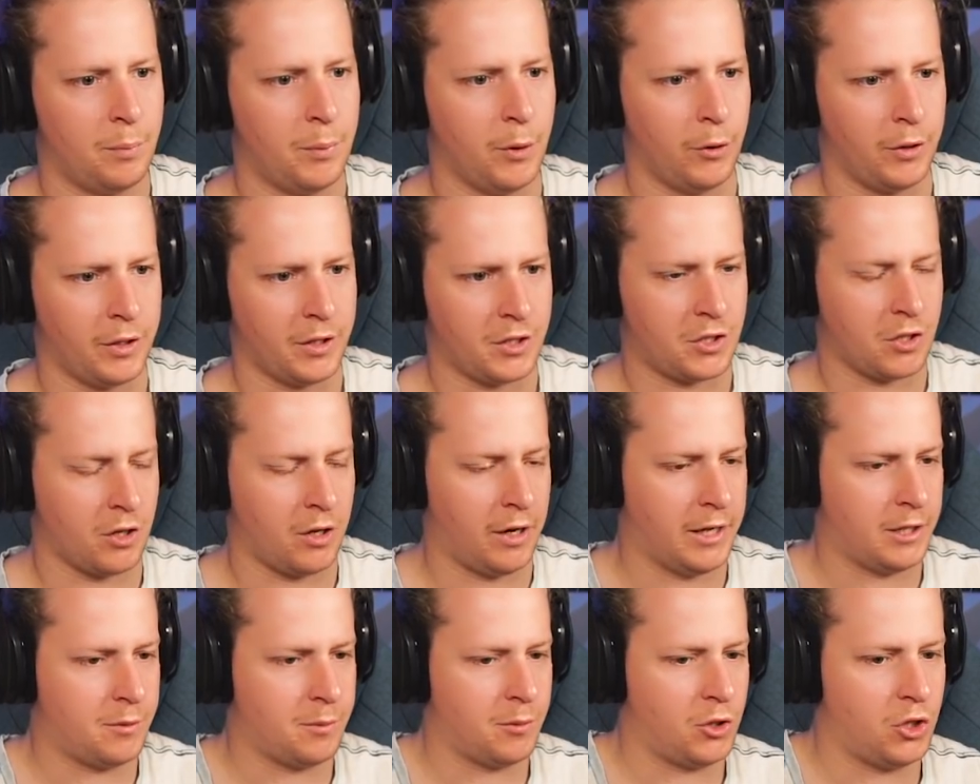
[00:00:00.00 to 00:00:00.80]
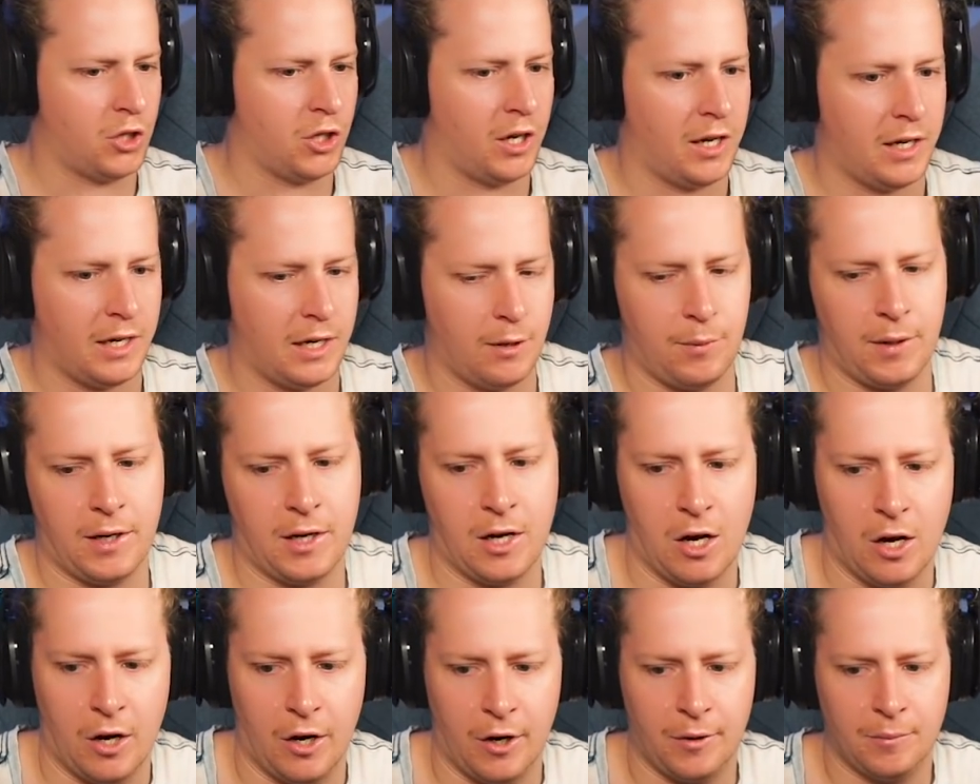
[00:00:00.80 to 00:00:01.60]
I'm building a science machine. Like a here we
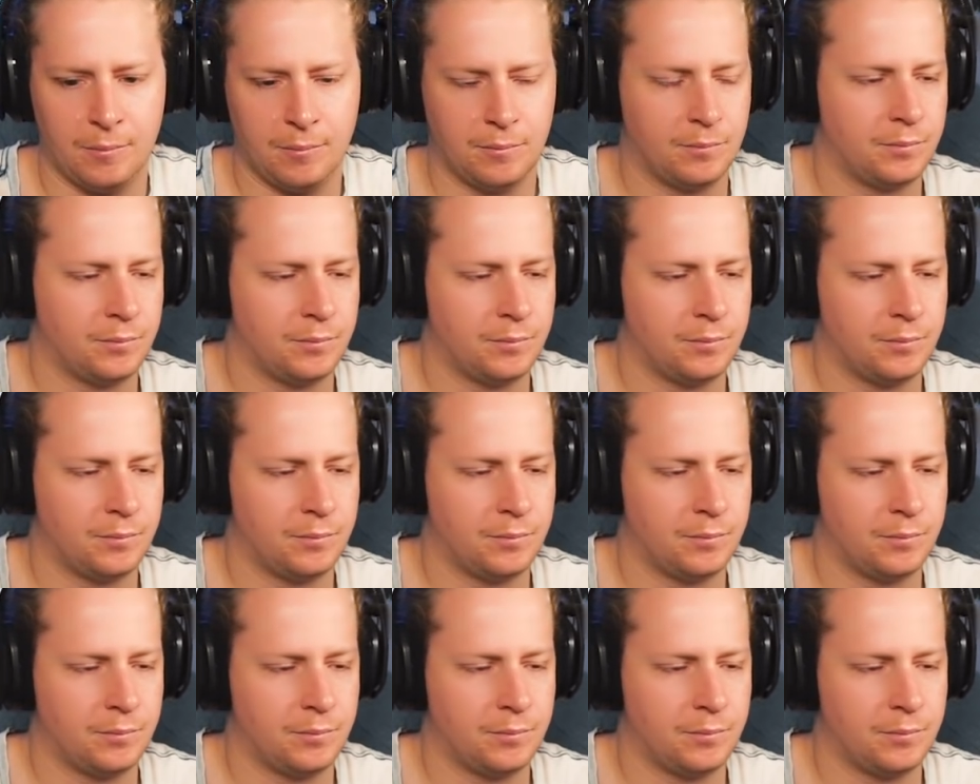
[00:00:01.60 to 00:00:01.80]
go.